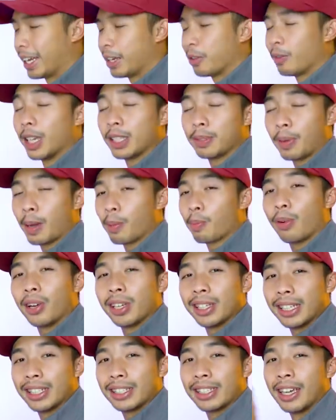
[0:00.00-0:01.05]
anyways, my
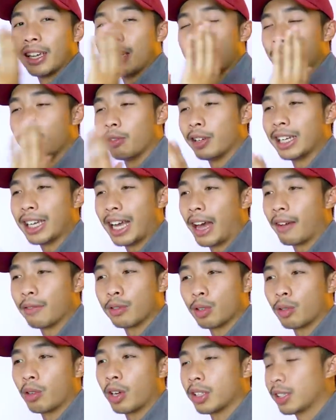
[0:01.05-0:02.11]
point is you really have
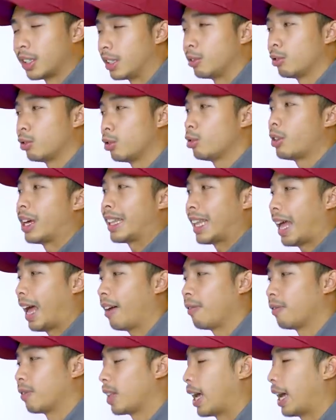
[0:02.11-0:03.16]
to rush and you do not
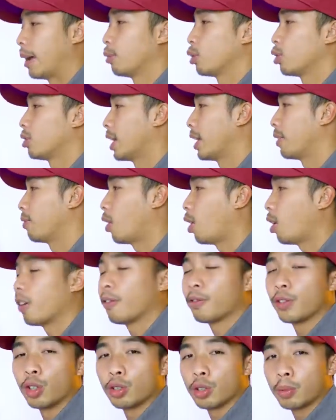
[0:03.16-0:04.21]
have time to save all
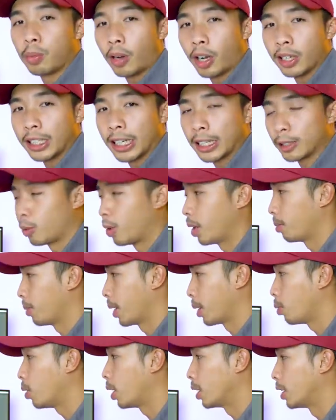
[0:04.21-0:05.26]
of those projects one
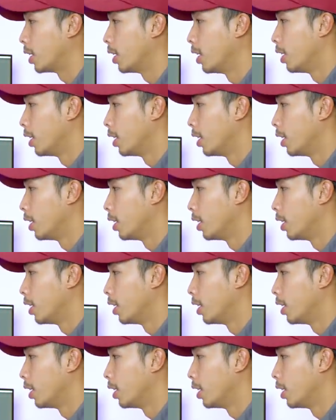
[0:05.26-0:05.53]
by one.